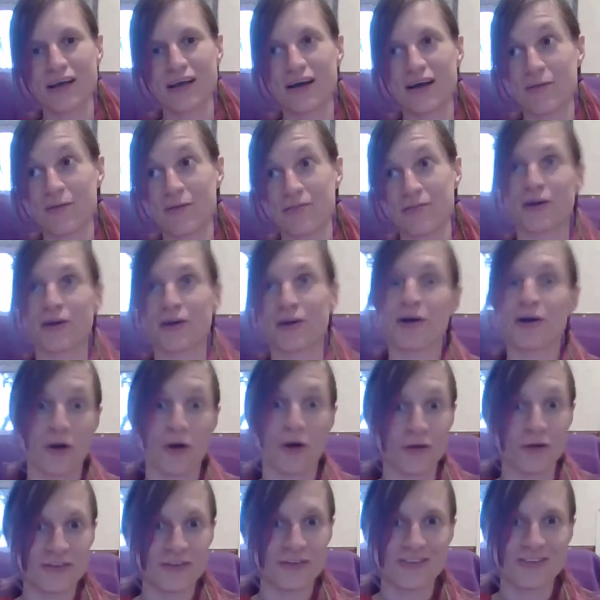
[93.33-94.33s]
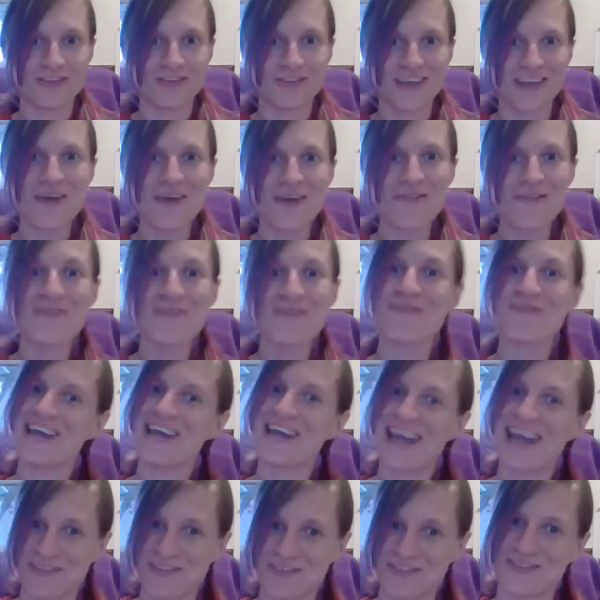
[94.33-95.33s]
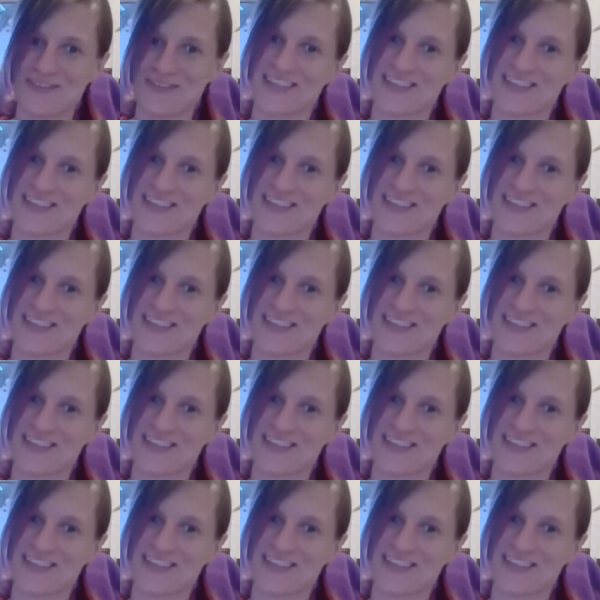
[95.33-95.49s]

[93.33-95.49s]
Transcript: upfront costs that we might have to